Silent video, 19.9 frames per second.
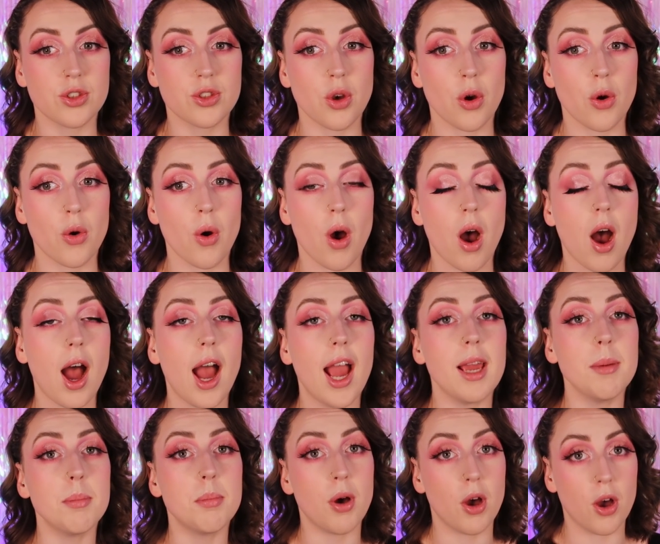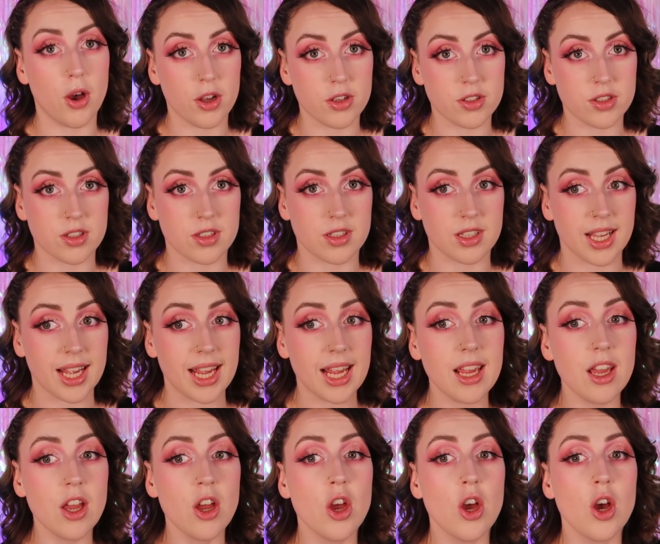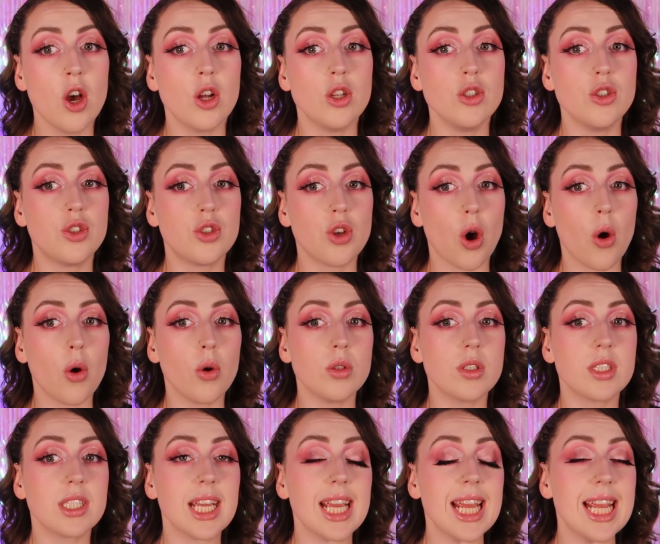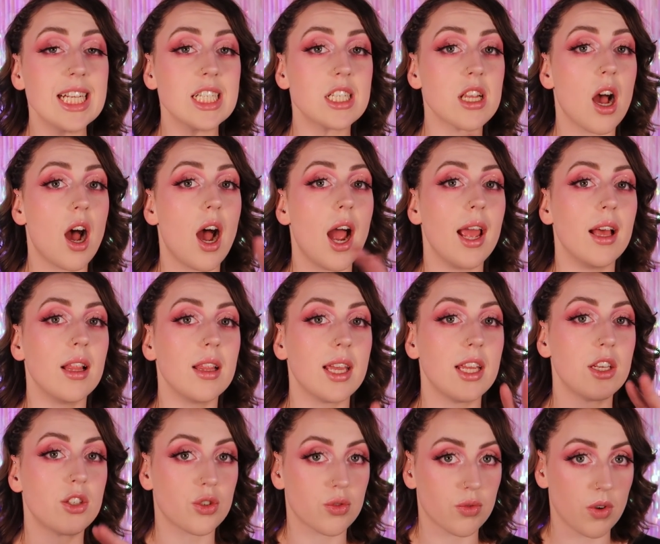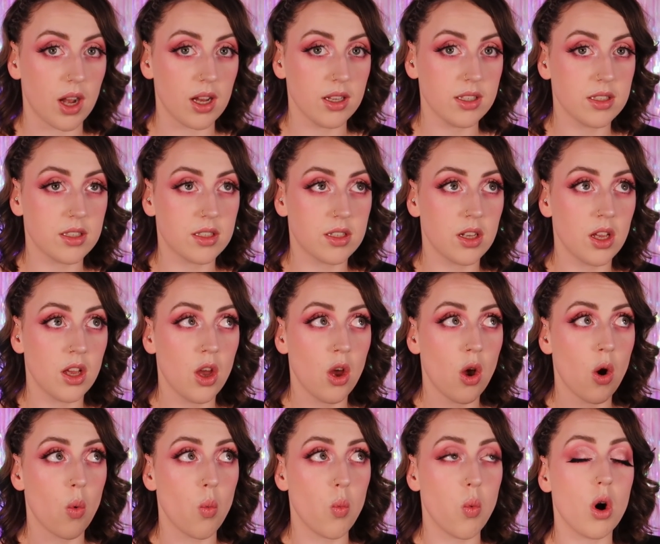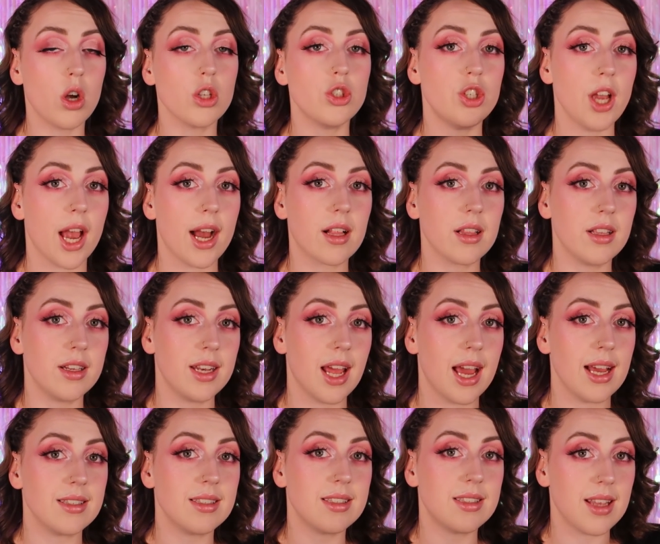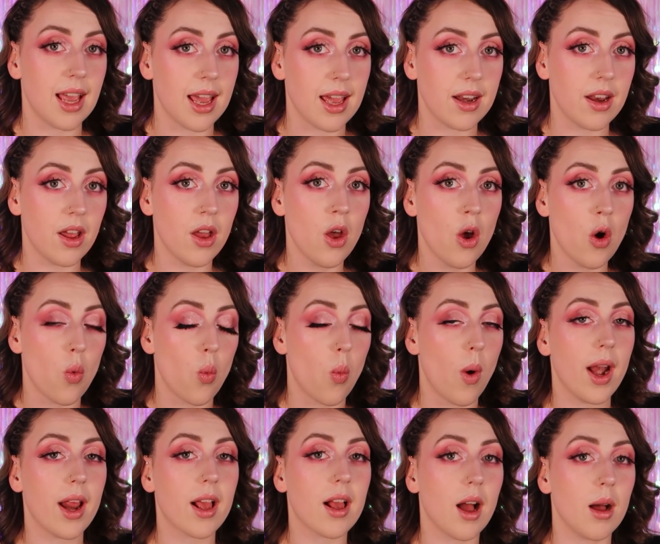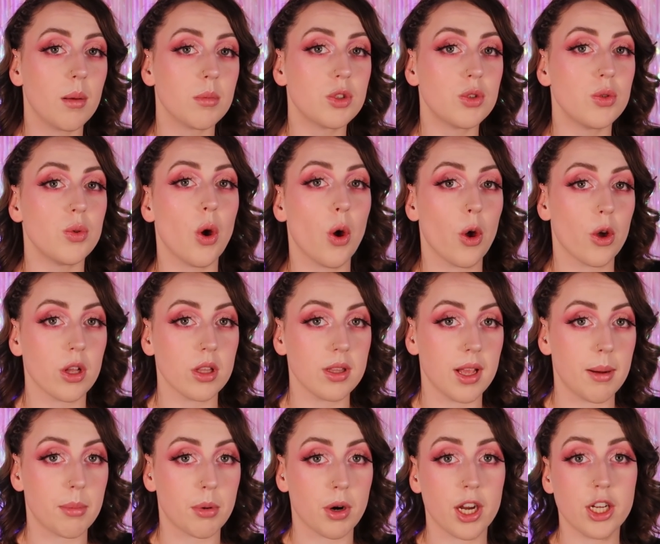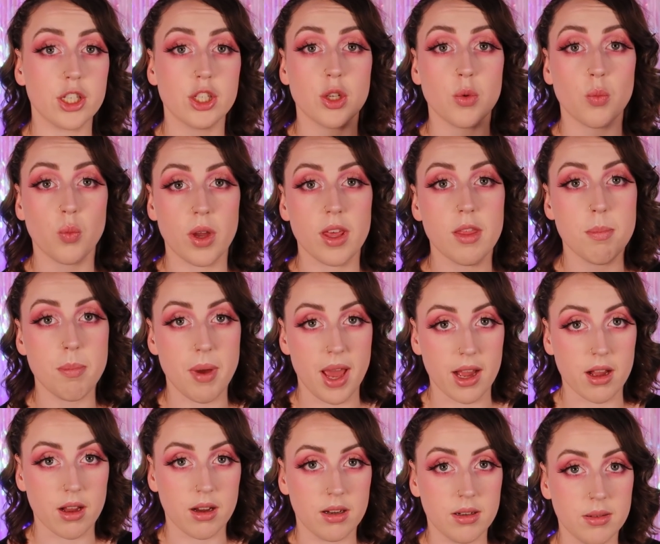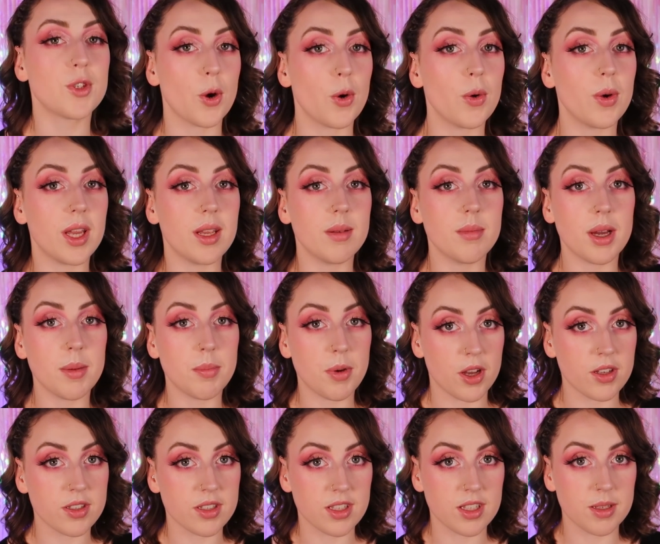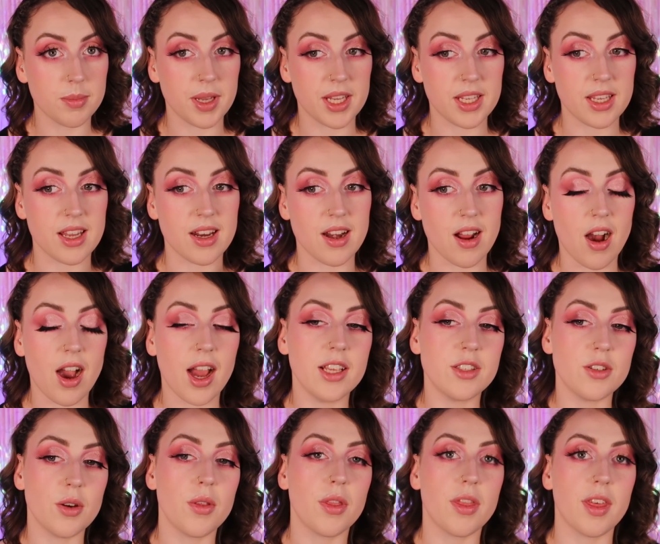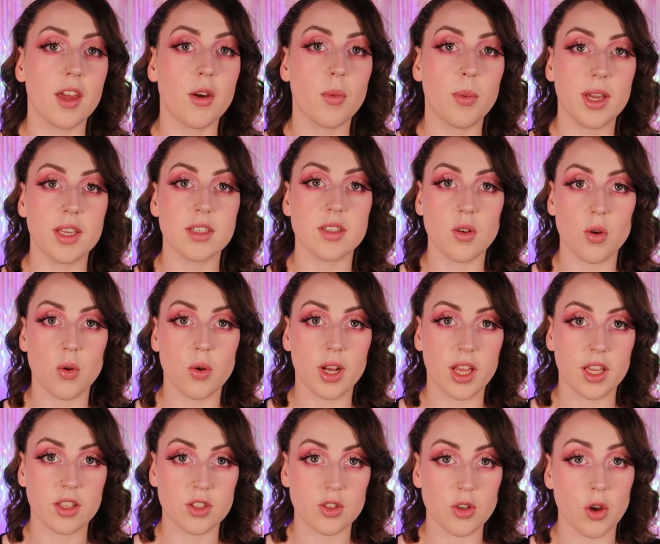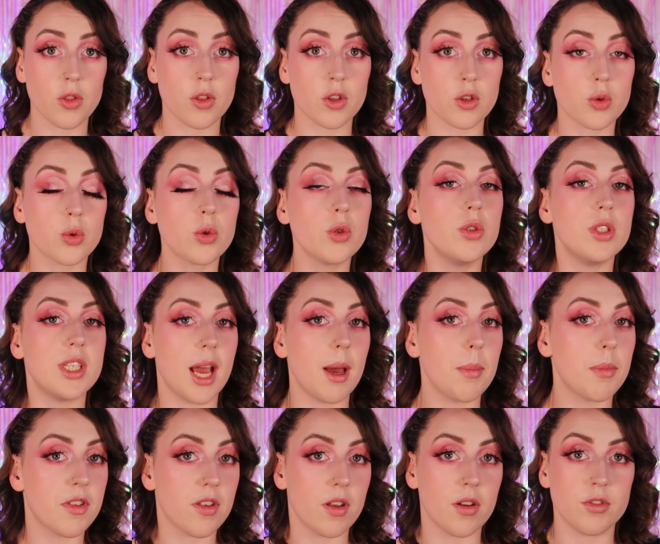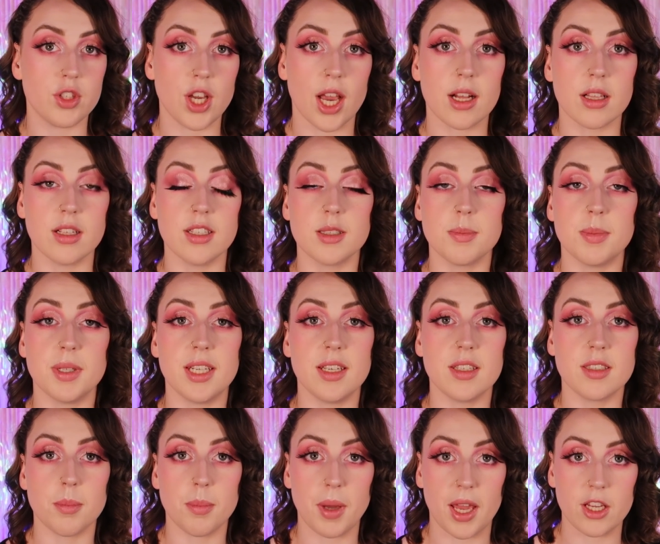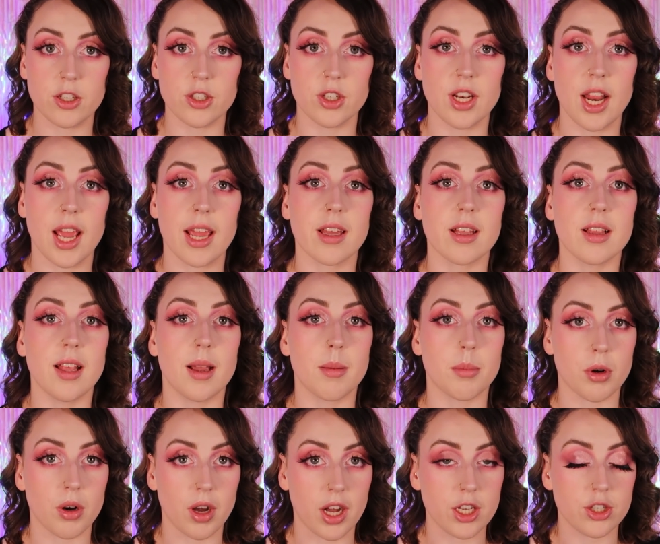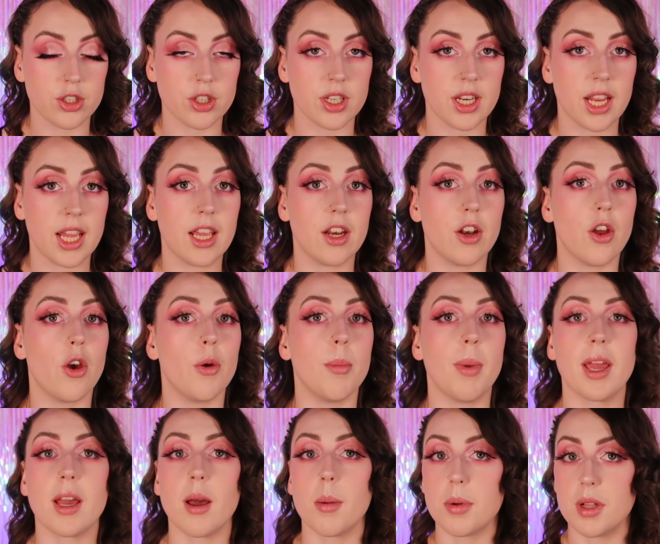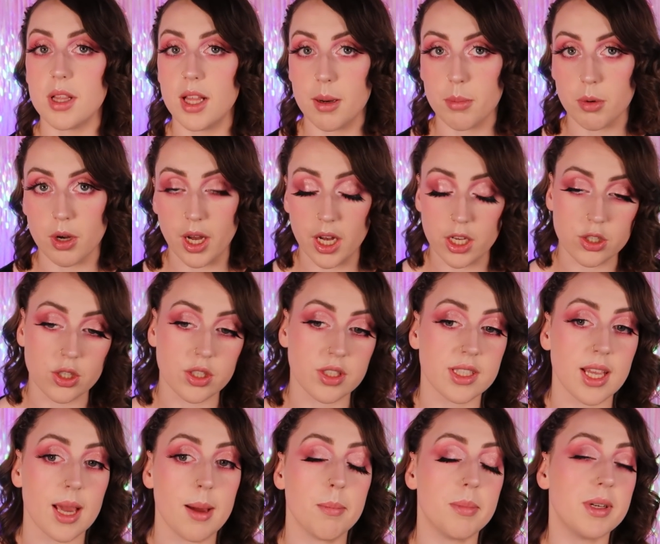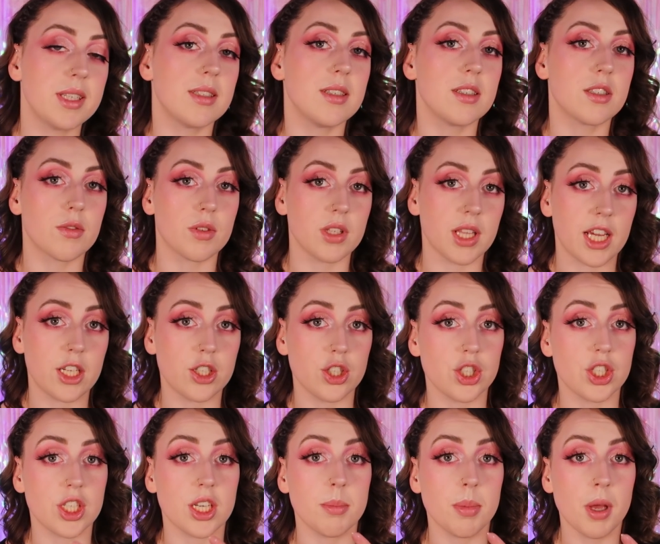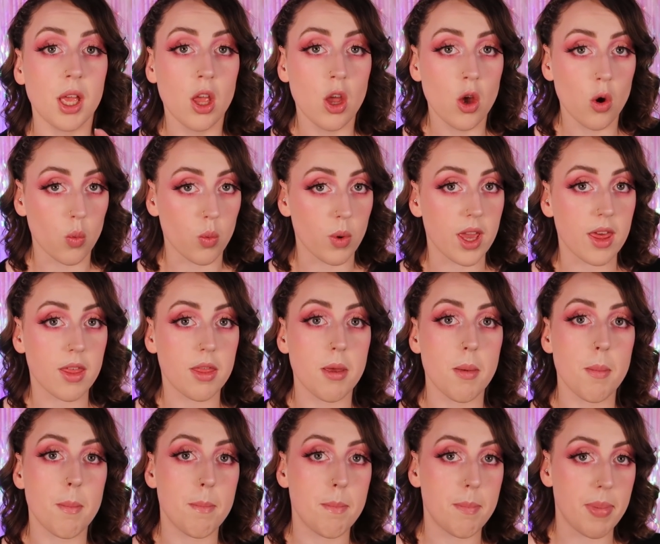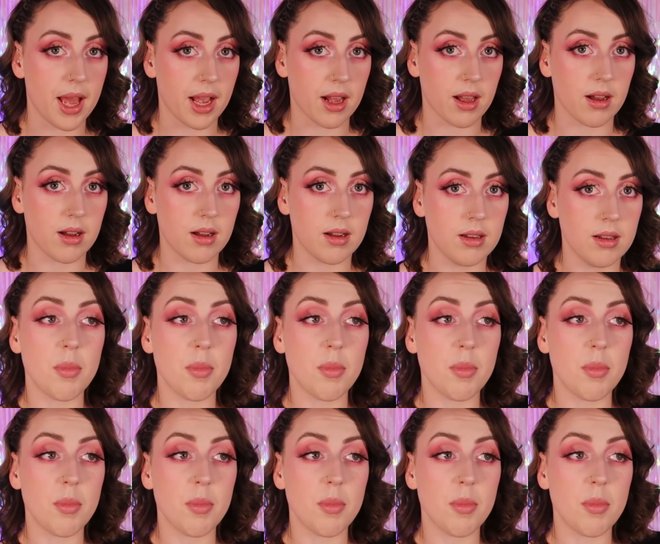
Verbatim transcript: So I personally don't entirely trust what Jacqueline has said when it comes to her collaboration with Becca. So, in my personal opinion, I don't think we as an audience know the true depths of Jacqueline's participation and collaboration in her makeup collaborations and business relationship with Becca.